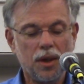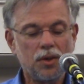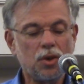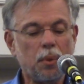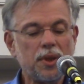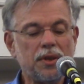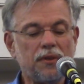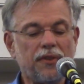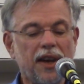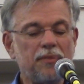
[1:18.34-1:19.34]
So what's the
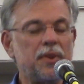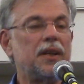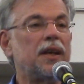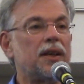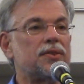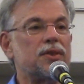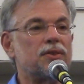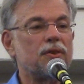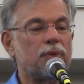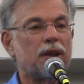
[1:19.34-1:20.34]
5-minute
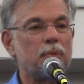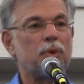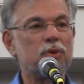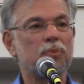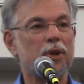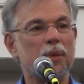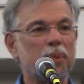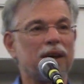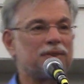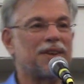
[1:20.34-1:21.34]
essence of what I most want to
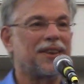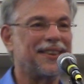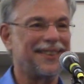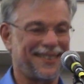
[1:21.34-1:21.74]
pass on?